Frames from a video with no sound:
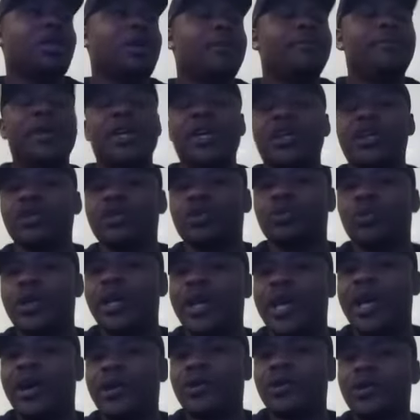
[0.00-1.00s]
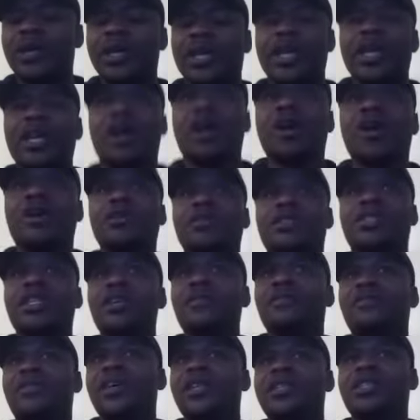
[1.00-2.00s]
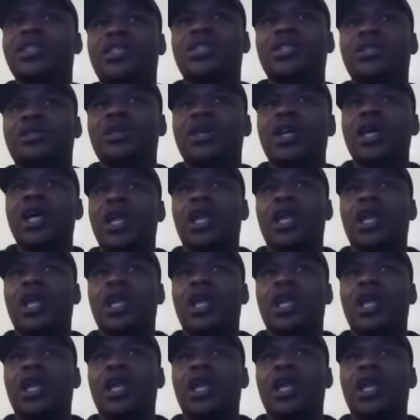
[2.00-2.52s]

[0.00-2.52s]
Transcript: Peters went out and our defense